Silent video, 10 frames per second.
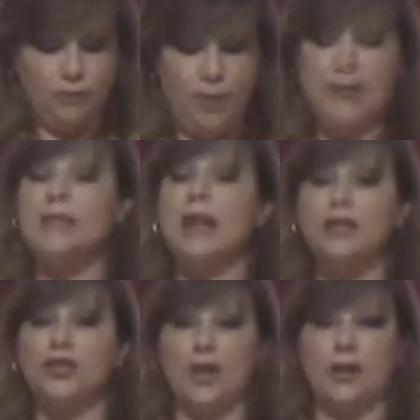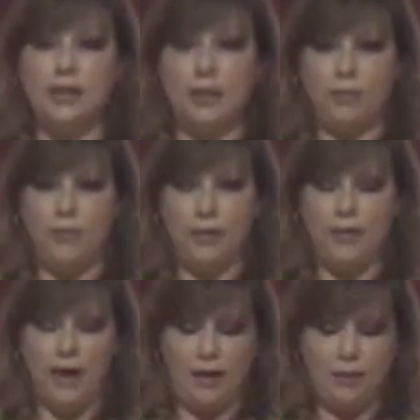bite-sized chunks and put
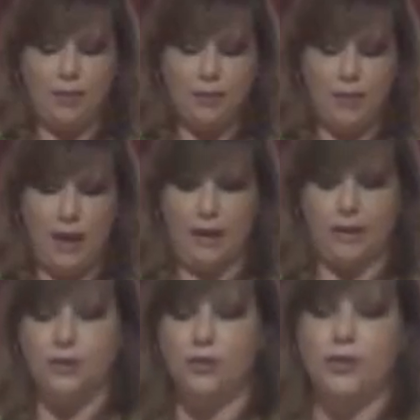that back into the